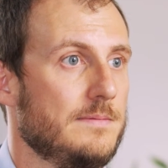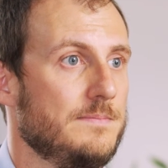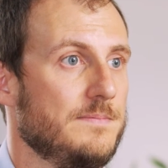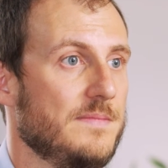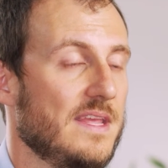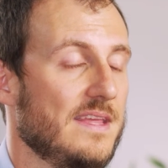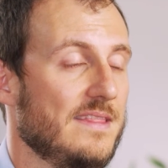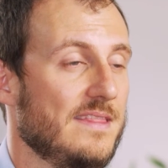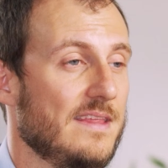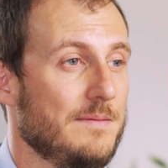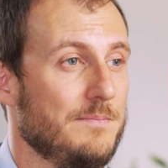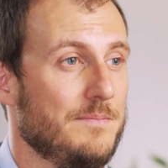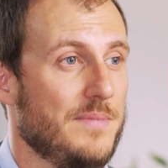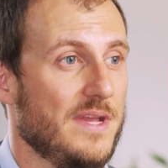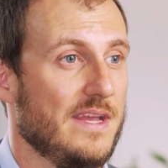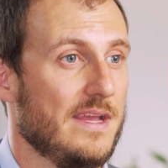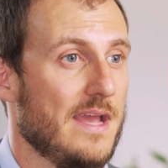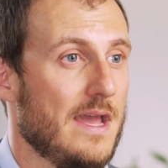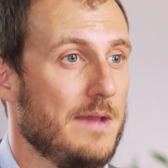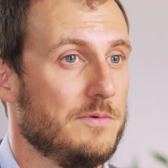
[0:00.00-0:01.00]
And then
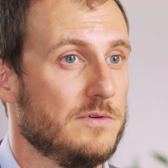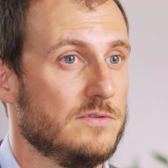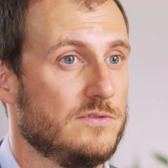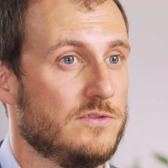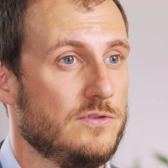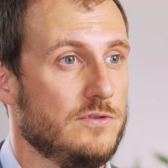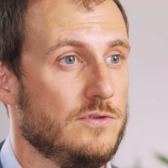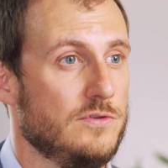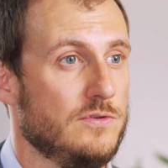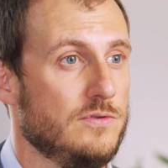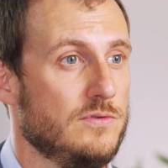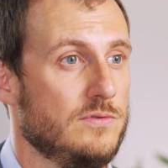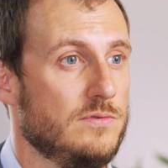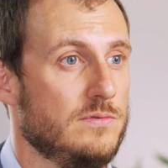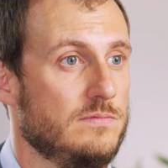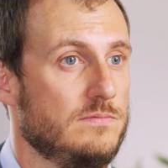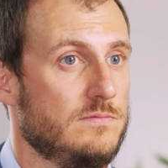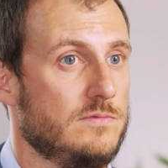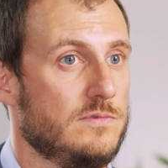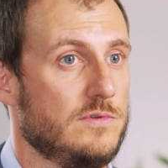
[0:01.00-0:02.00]
being able to
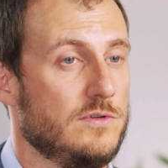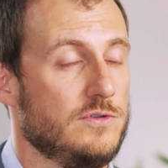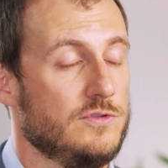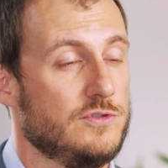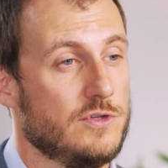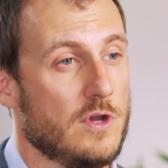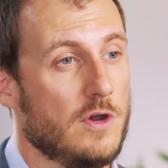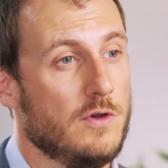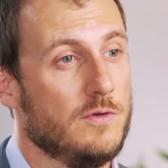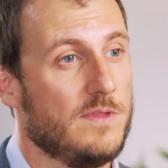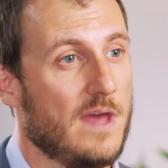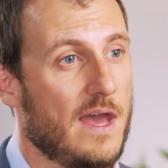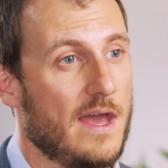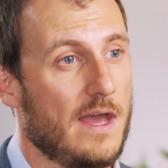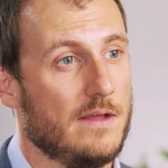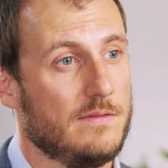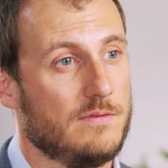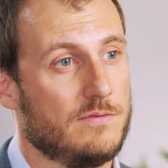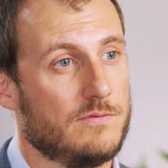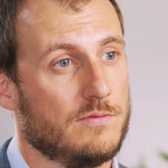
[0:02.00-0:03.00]
show
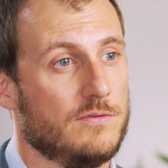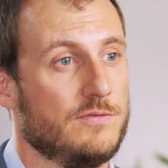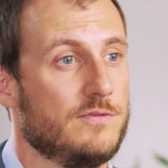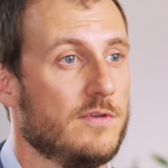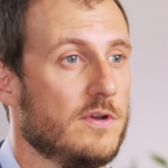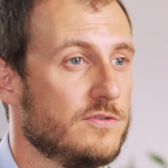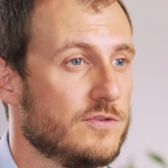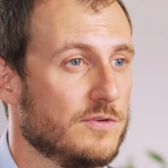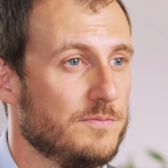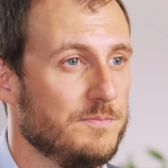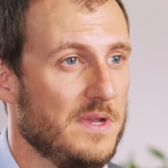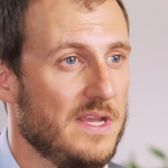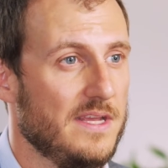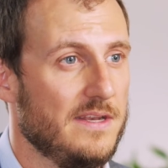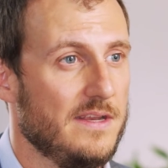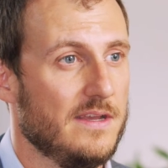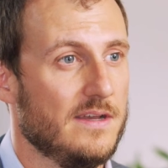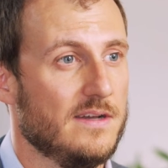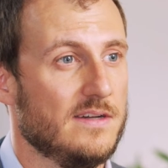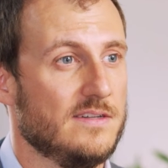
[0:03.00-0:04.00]
that through social
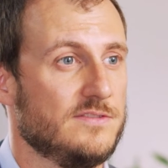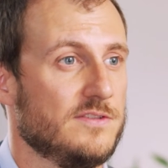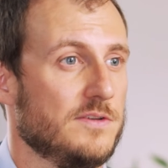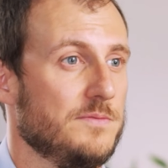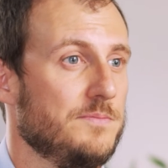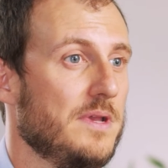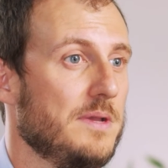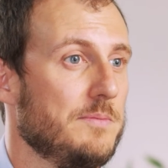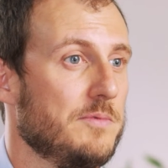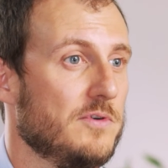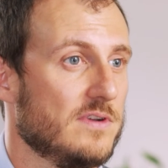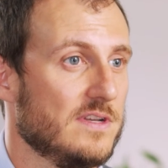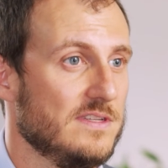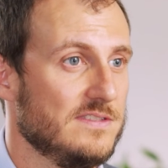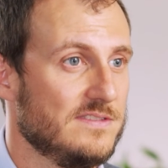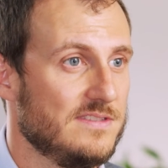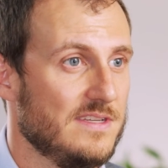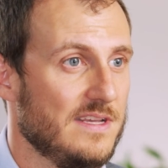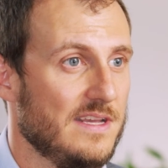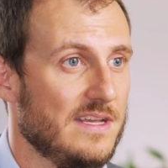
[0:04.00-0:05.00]
media so people could
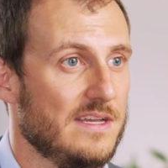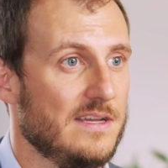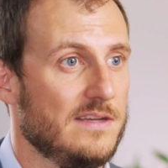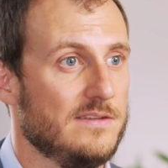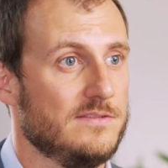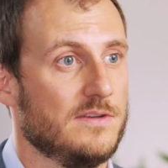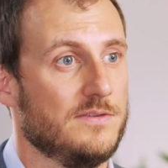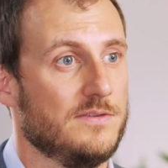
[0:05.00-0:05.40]
see it, so